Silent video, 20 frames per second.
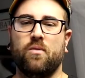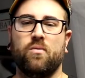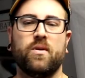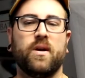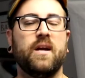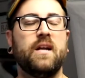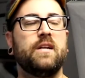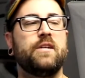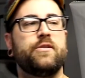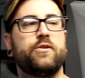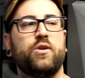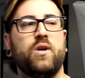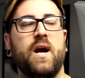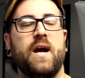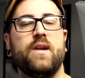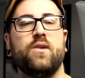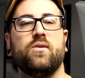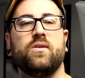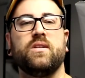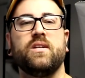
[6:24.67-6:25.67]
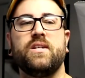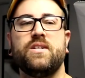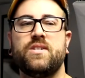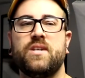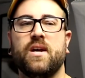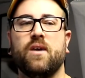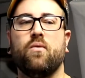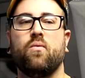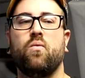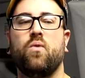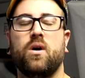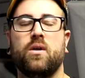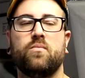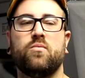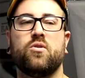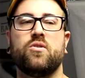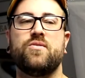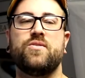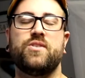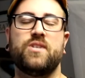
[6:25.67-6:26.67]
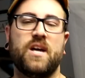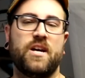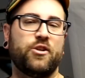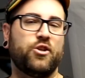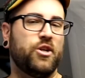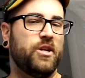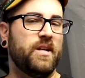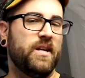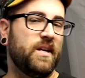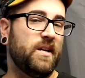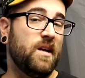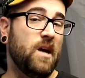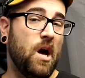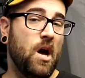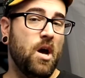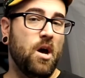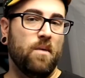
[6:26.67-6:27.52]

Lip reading: We're going to try to at least get one more session in